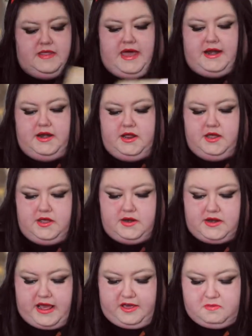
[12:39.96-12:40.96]
then
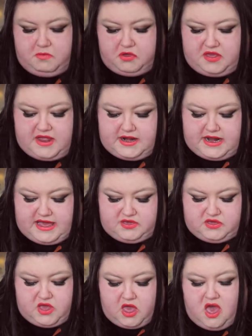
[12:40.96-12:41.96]
next month's hint
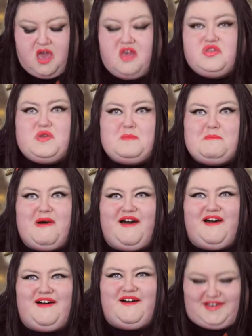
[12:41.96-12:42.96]
is the
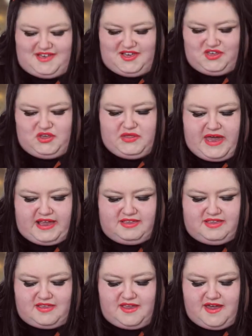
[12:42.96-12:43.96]
mark. So
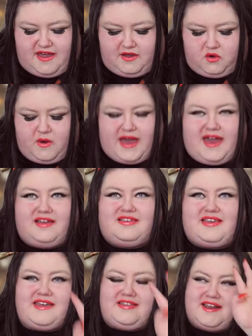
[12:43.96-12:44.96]
that's quite
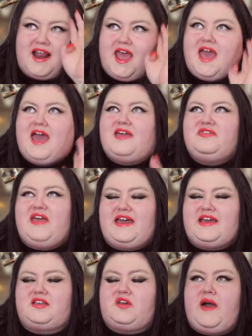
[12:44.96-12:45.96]
exciting.
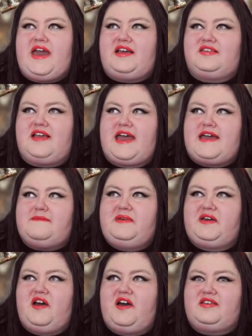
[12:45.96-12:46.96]
That is quite exciting,
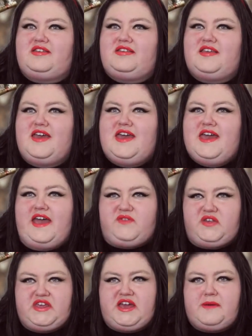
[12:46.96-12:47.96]
because if
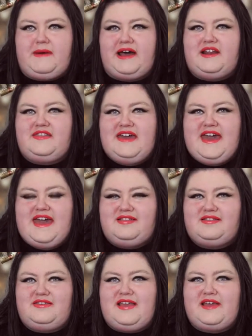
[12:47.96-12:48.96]
you think about it, the
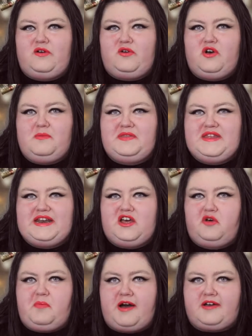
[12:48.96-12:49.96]
hints, they all come in the
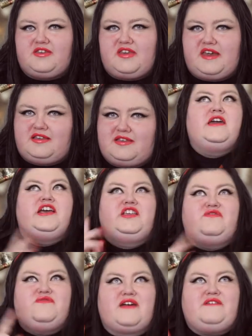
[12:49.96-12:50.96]
little boxes.
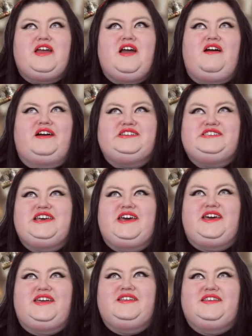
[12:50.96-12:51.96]
It's very hard
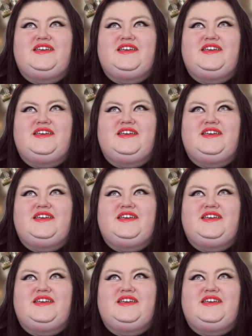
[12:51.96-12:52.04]
to